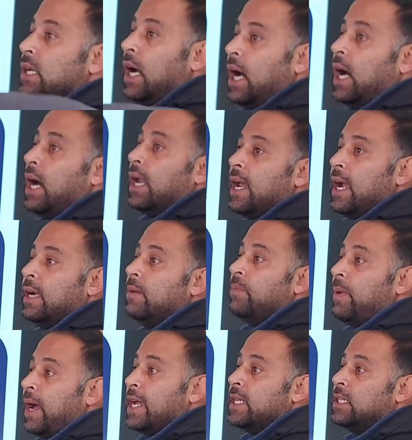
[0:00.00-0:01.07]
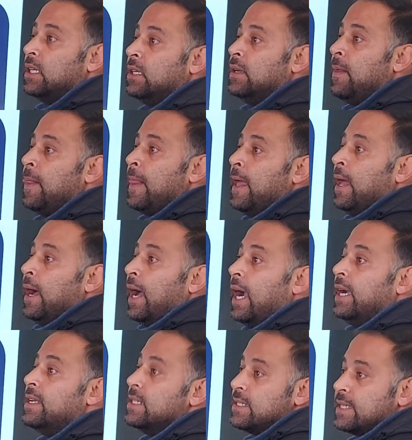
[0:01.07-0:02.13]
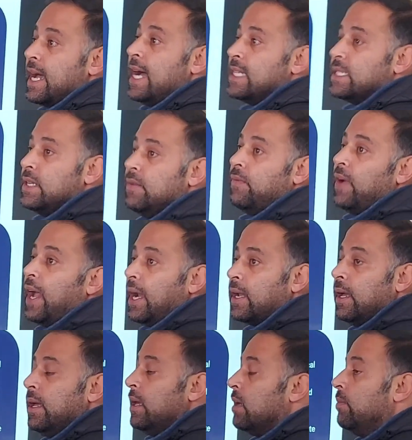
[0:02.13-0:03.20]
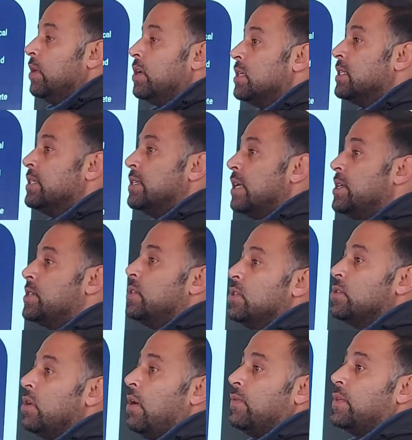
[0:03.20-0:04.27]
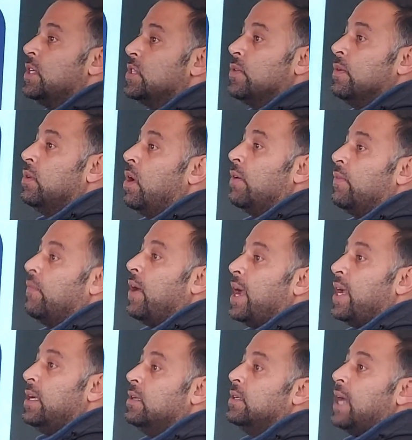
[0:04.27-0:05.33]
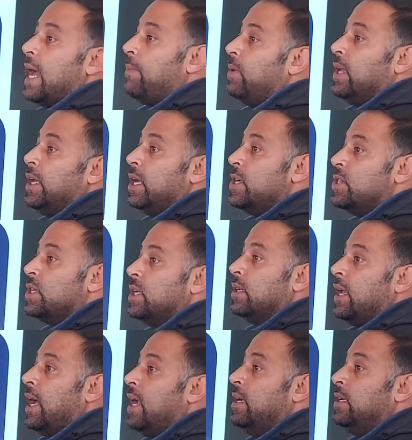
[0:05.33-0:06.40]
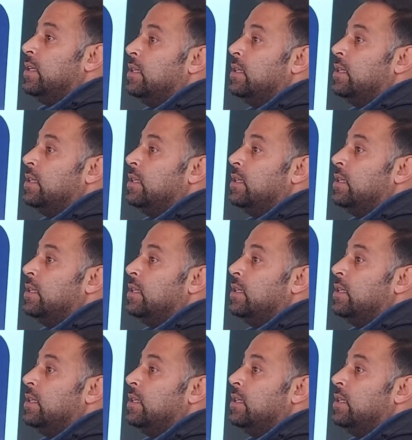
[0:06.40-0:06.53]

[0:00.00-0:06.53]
R and Python and SAS in fact, because in traditional softwares you will not find the application and